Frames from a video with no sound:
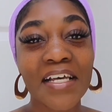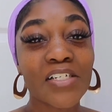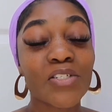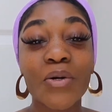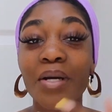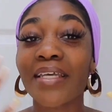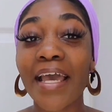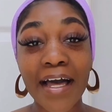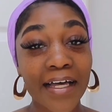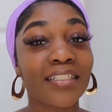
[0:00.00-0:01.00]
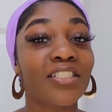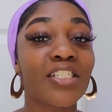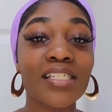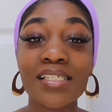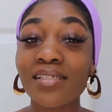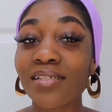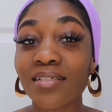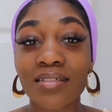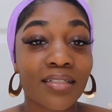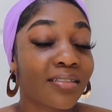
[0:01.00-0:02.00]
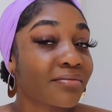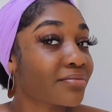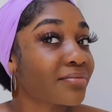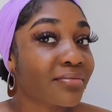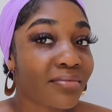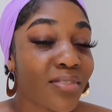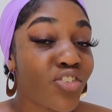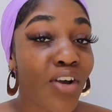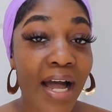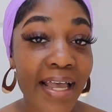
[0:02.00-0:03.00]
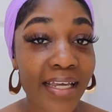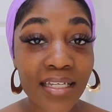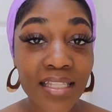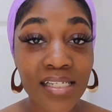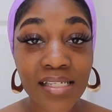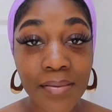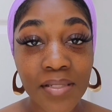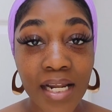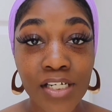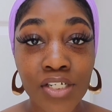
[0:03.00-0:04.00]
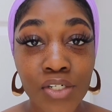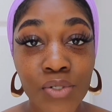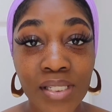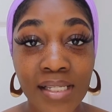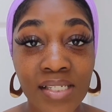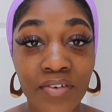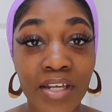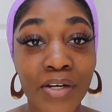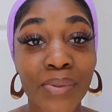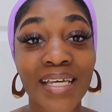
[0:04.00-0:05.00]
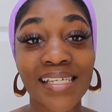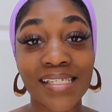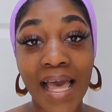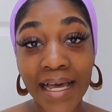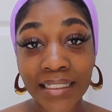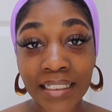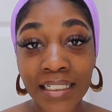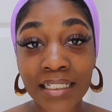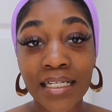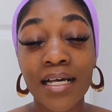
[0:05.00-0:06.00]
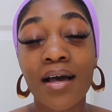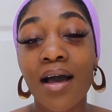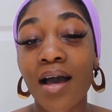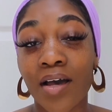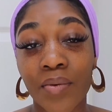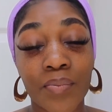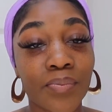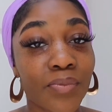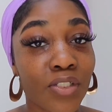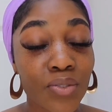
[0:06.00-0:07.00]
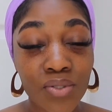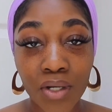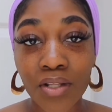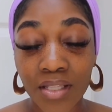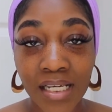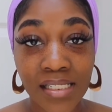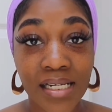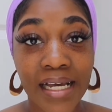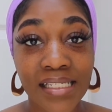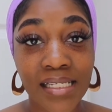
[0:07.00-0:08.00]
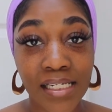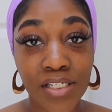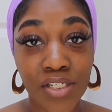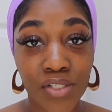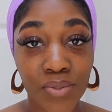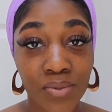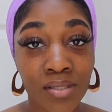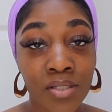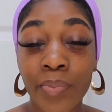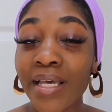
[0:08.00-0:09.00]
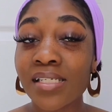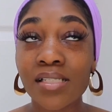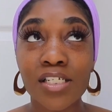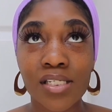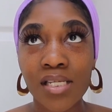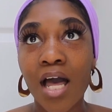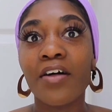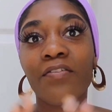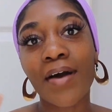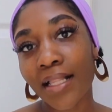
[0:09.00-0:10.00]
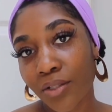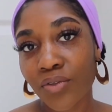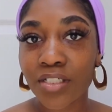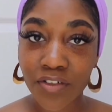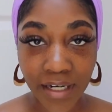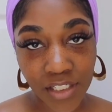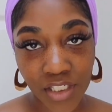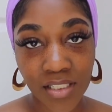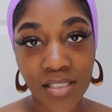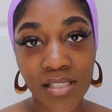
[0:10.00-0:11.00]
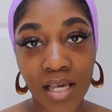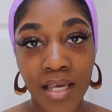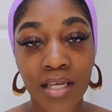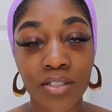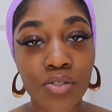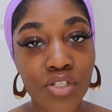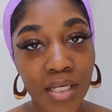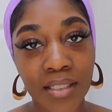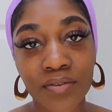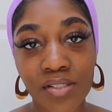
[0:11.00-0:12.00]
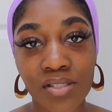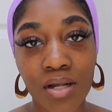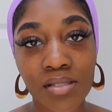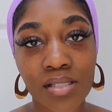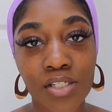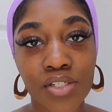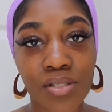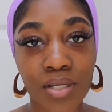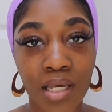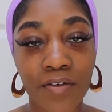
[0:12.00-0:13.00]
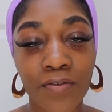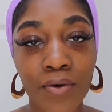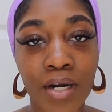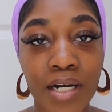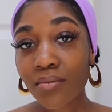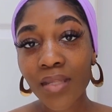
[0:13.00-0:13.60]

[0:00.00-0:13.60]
So yeah, just try the steps that I showed you in this video exactly. Use all the things that I said to use. So basically just follow the directions and you should get the results that you're looking for.